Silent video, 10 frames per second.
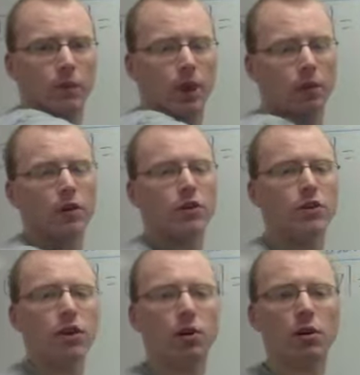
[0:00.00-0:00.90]

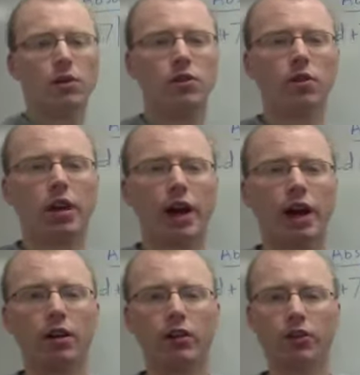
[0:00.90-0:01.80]
And we do
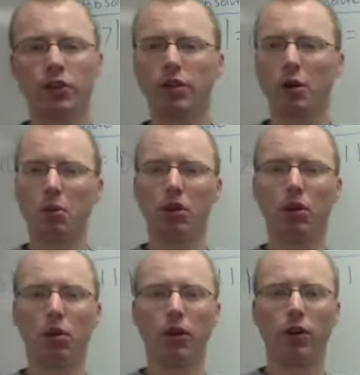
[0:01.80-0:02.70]
that just like we do
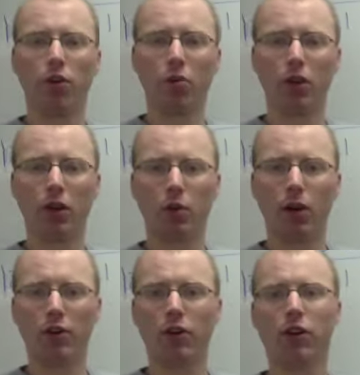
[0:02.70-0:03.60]
with a normal
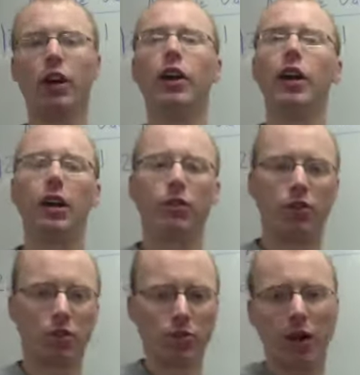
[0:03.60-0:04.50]
equation. If you're
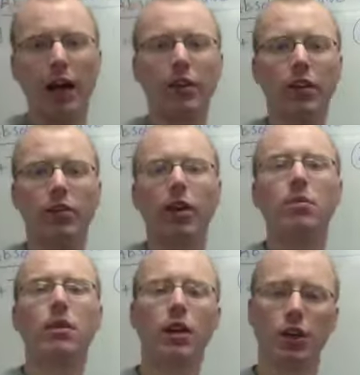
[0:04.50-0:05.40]
subtracting
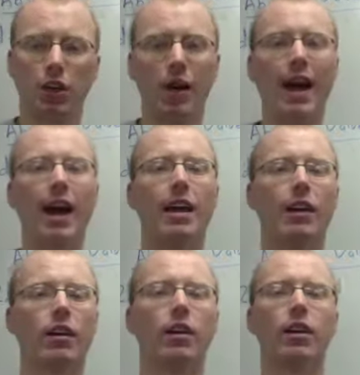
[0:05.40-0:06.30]
something, you add
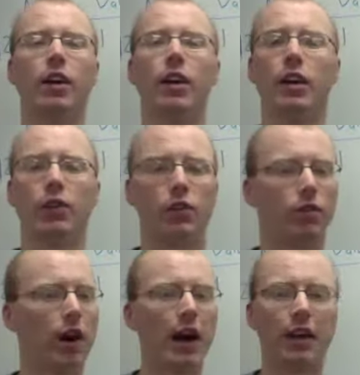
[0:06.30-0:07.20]
it. If you're
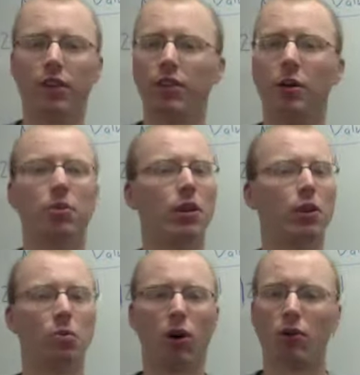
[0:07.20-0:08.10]
dividing something, you
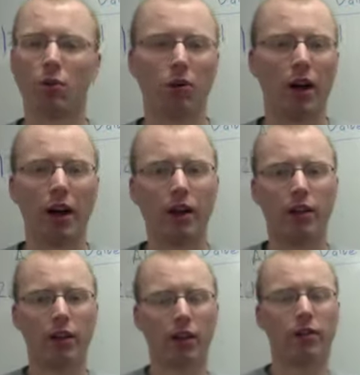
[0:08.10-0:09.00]
multiply it,
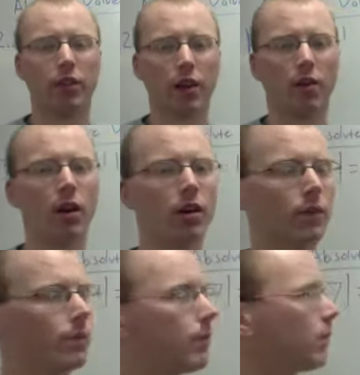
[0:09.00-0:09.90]
etc.
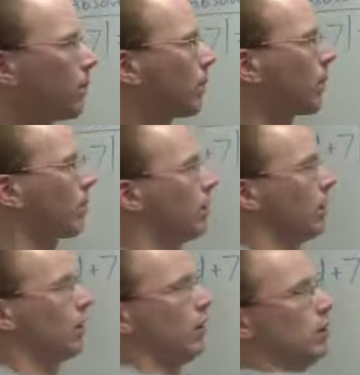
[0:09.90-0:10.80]

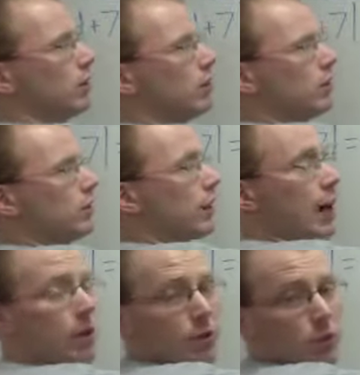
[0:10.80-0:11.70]
So since I
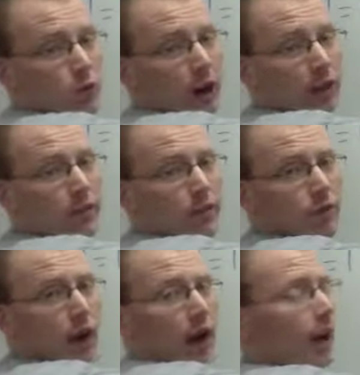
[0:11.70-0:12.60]
am subtracting
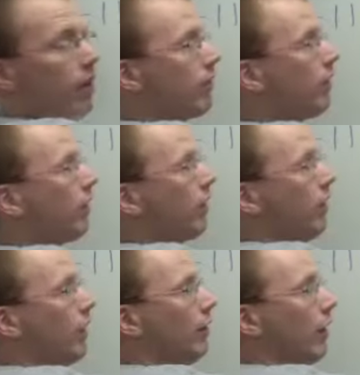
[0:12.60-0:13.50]
5,
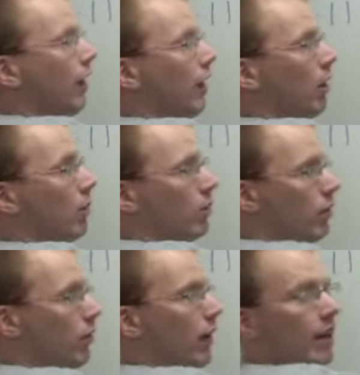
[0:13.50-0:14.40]
I want to
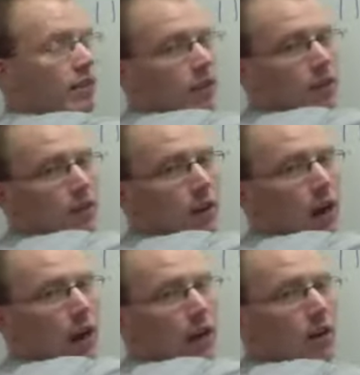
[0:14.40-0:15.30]
move that to this
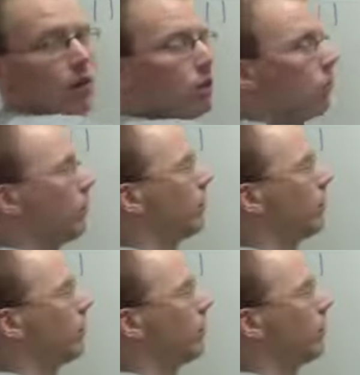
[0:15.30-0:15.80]
side, we